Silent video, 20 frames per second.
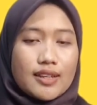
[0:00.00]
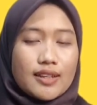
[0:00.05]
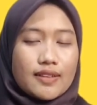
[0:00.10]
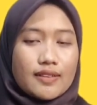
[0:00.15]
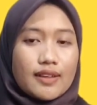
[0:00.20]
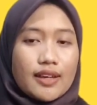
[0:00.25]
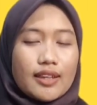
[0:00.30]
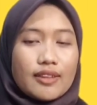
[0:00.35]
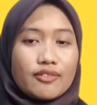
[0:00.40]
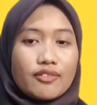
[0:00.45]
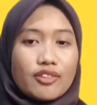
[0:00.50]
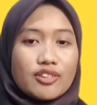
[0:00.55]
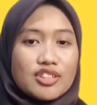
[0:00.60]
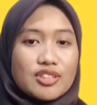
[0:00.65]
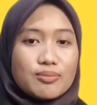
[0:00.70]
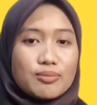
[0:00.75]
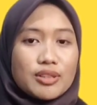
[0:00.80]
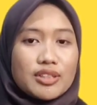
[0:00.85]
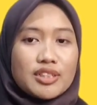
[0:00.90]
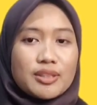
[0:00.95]
The
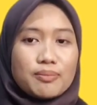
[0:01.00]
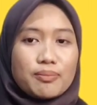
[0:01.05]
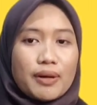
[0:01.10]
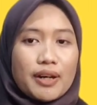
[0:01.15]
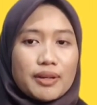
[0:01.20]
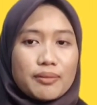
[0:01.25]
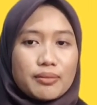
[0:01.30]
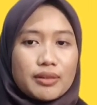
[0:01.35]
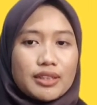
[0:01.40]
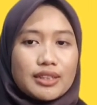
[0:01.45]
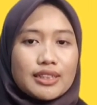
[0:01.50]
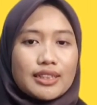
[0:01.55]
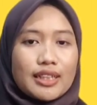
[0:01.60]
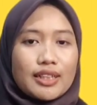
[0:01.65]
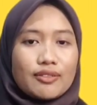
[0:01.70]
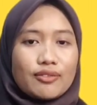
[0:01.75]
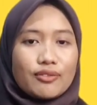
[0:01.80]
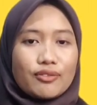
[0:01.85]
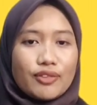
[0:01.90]
Enforcement Department can